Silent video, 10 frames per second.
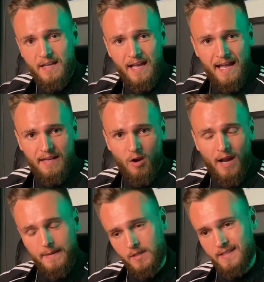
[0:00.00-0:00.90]
and
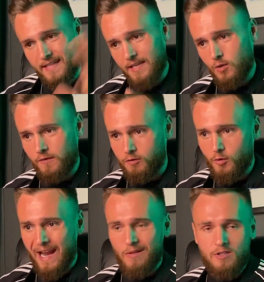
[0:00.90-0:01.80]
I am going to take you through
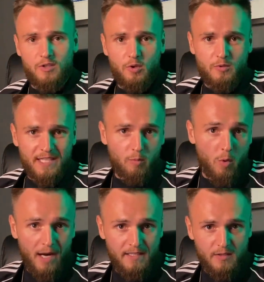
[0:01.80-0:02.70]
how to use it,
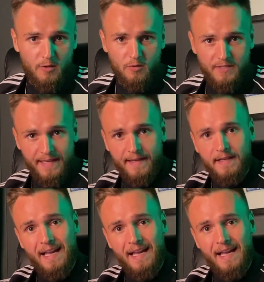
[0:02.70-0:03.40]
why to use it,